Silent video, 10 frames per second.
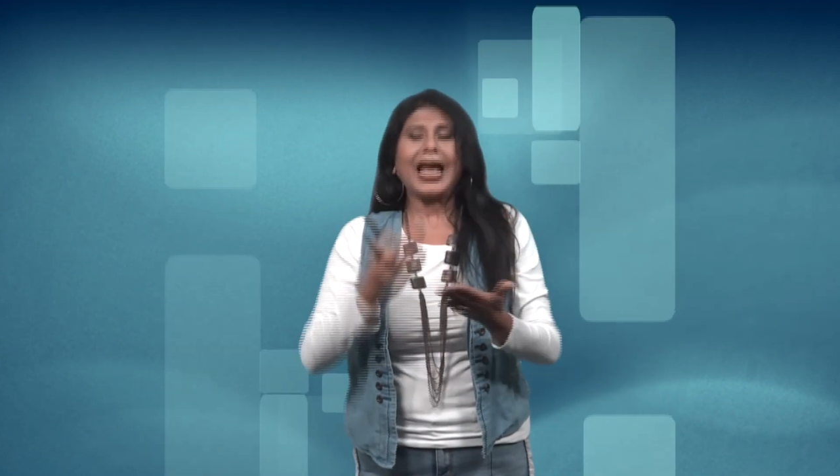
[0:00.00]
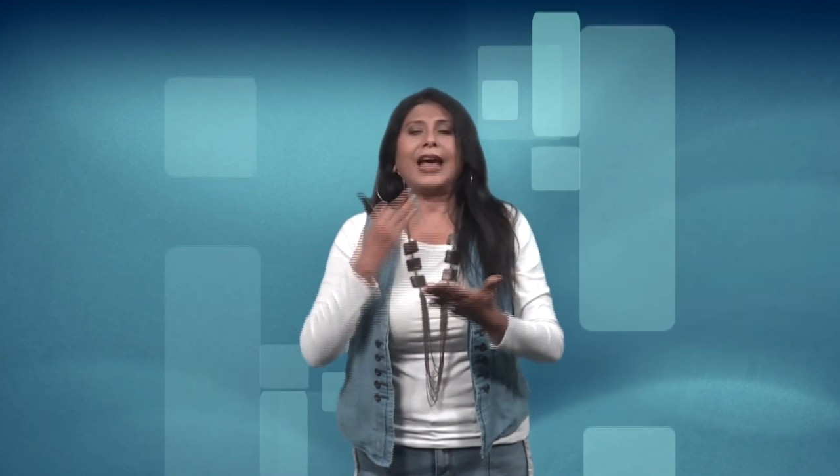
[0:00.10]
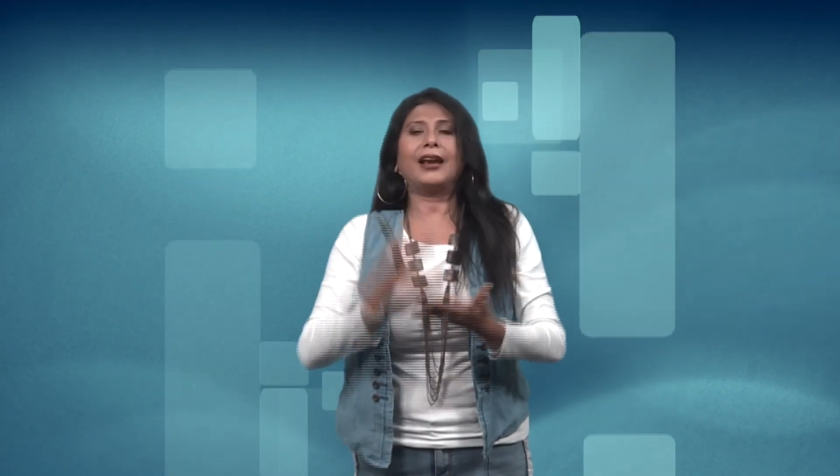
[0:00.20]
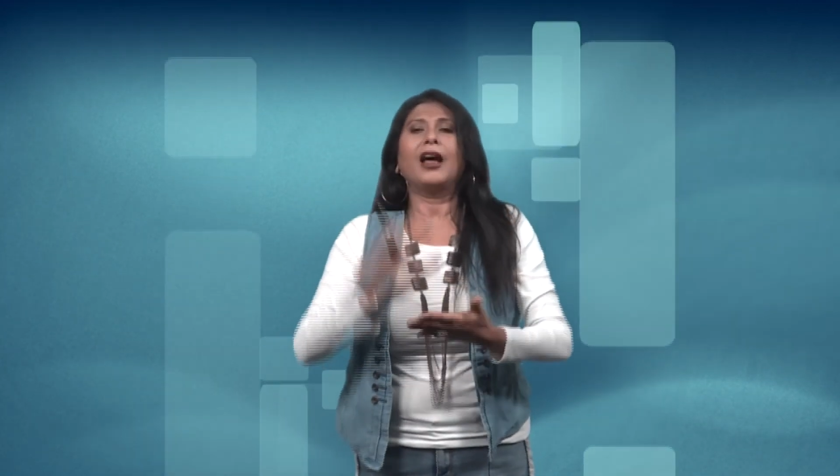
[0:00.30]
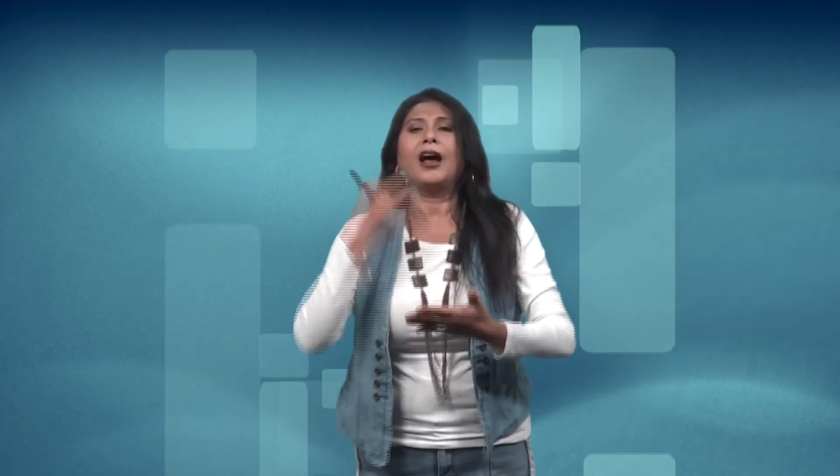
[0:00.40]

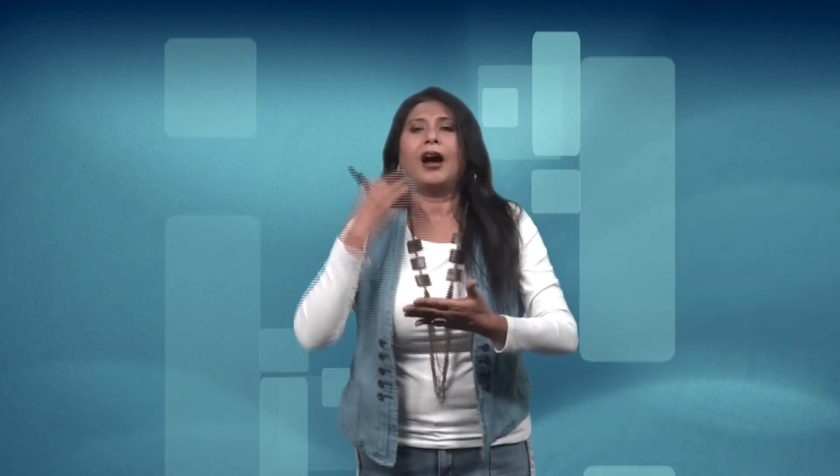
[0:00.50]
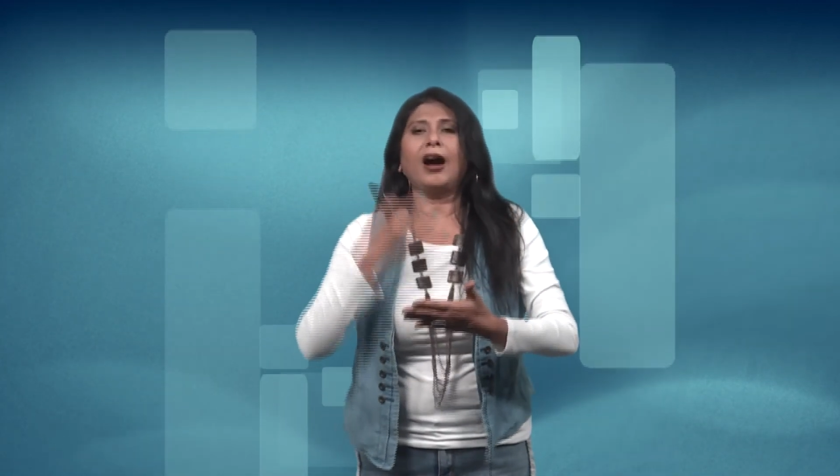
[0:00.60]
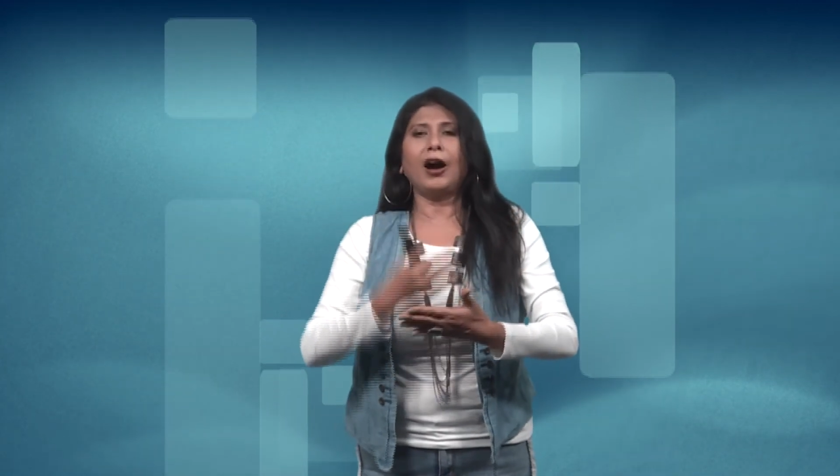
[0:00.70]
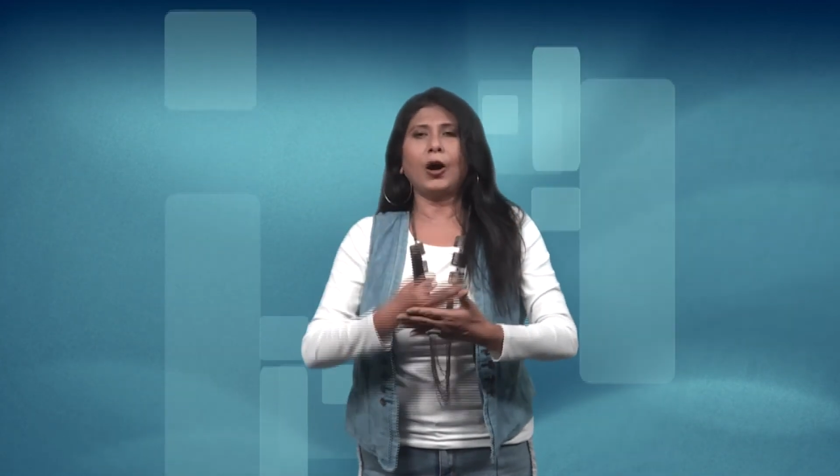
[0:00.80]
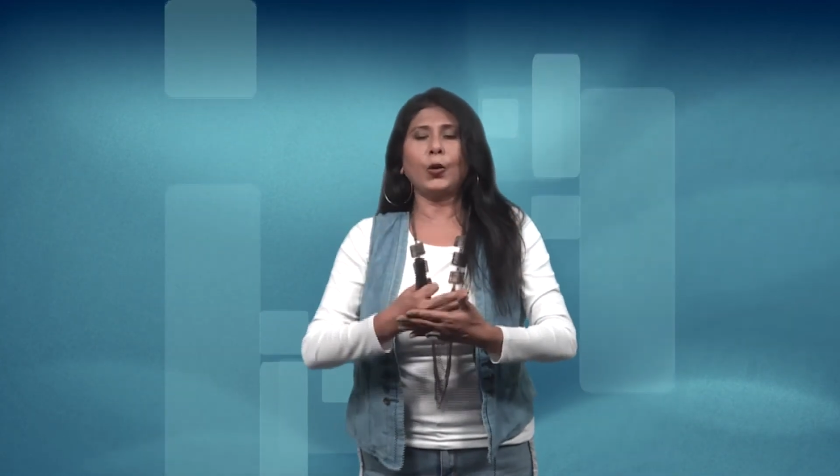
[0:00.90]
and
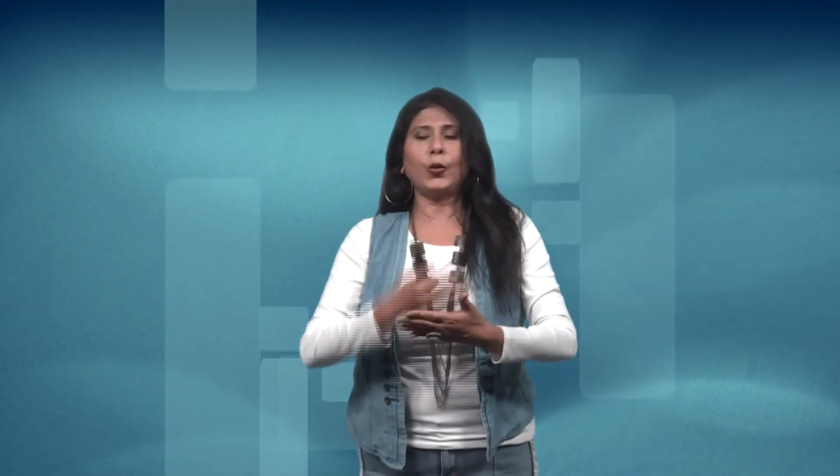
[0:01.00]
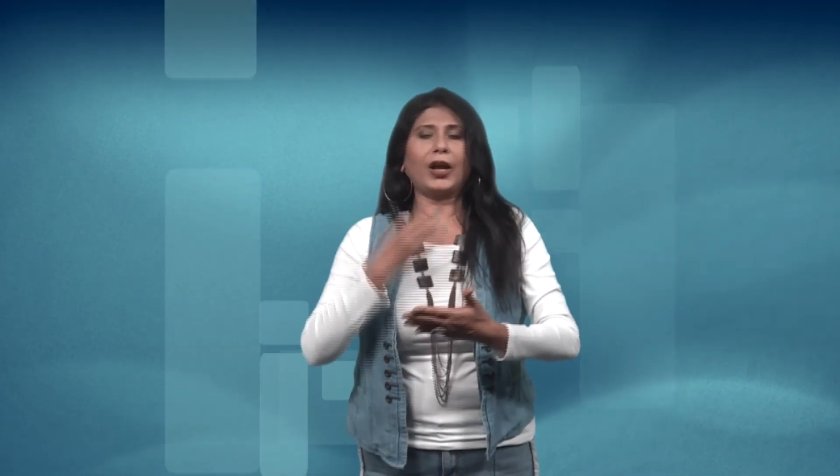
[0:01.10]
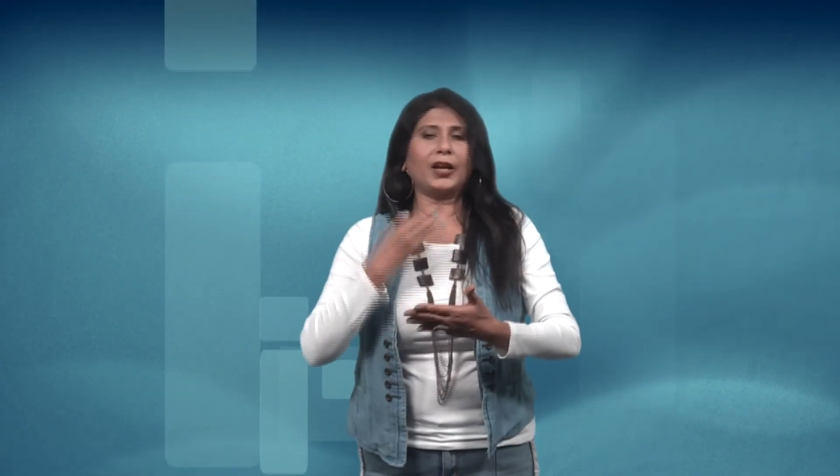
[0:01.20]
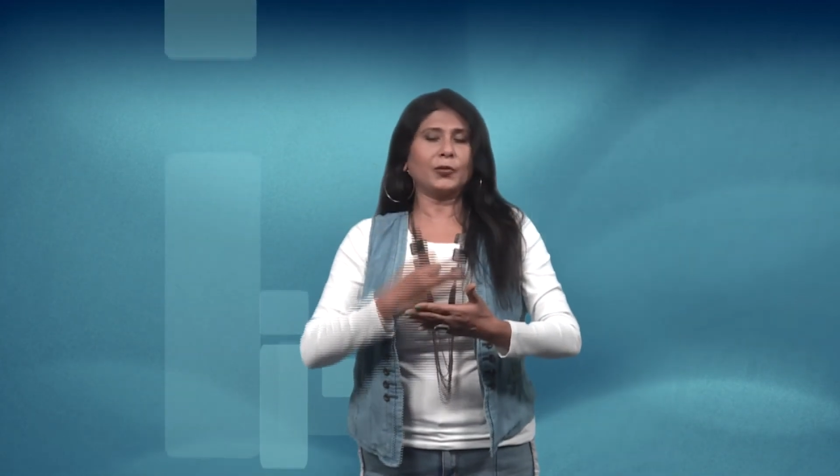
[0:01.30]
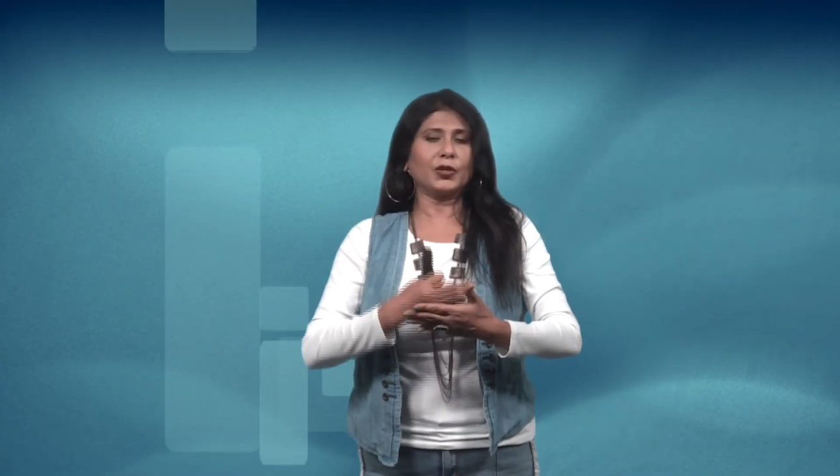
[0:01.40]
how
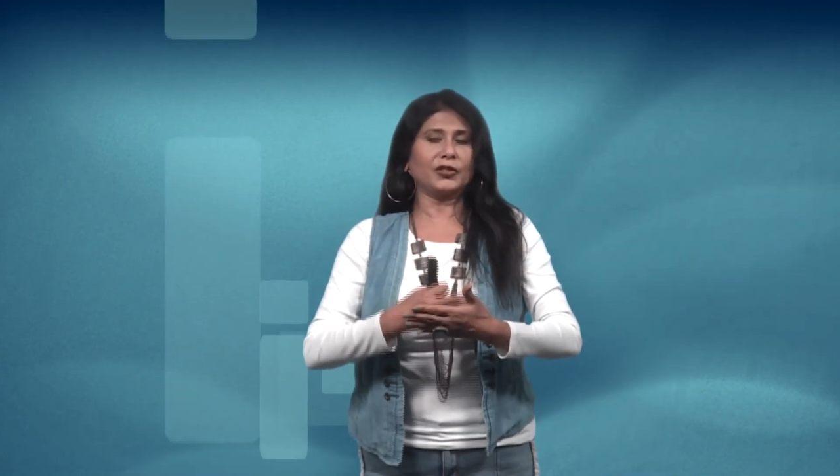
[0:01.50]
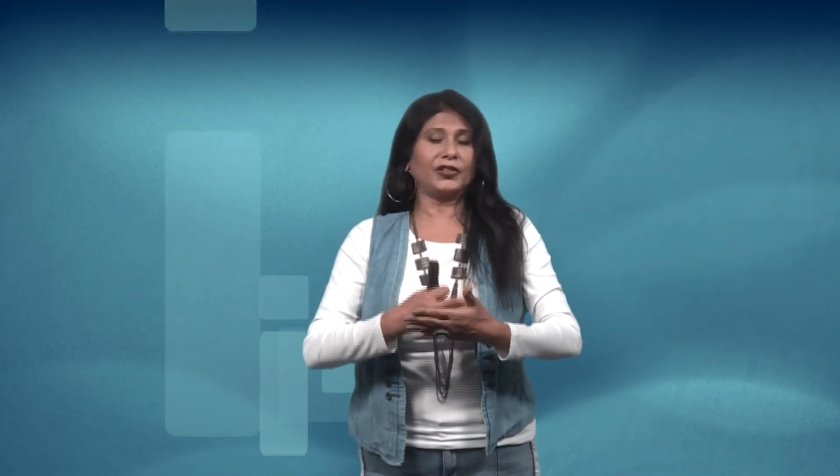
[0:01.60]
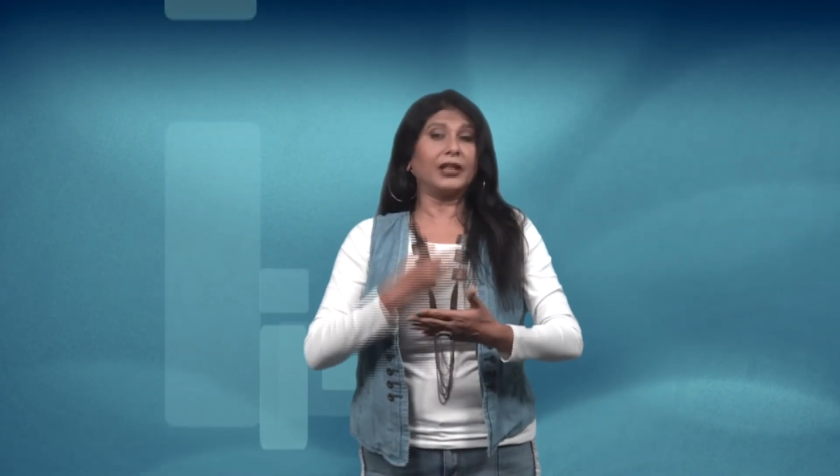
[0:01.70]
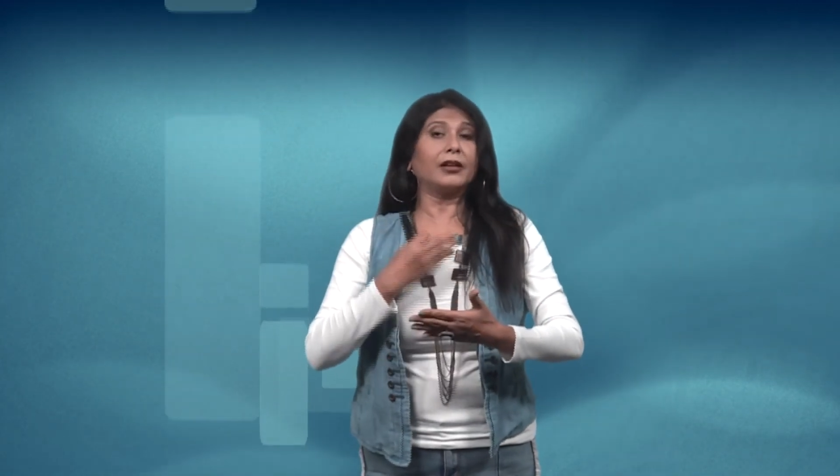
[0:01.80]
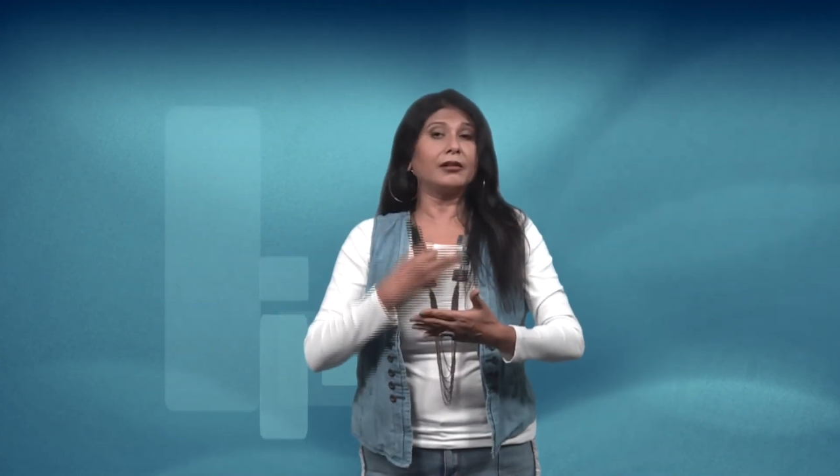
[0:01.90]

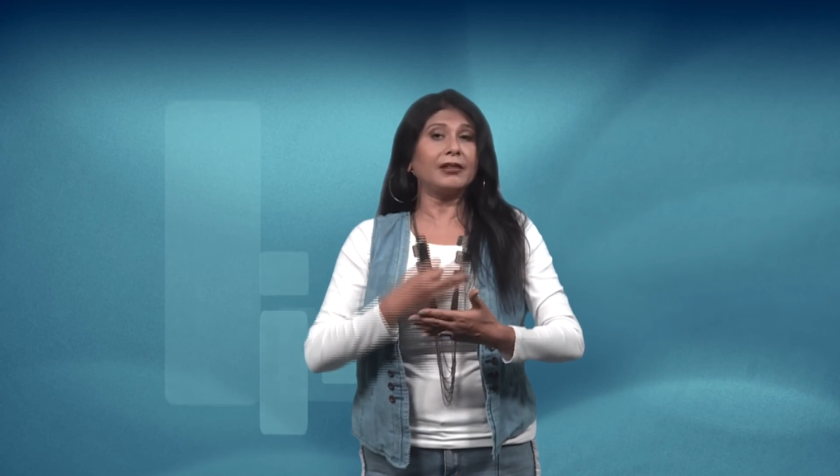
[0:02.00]
atmosphere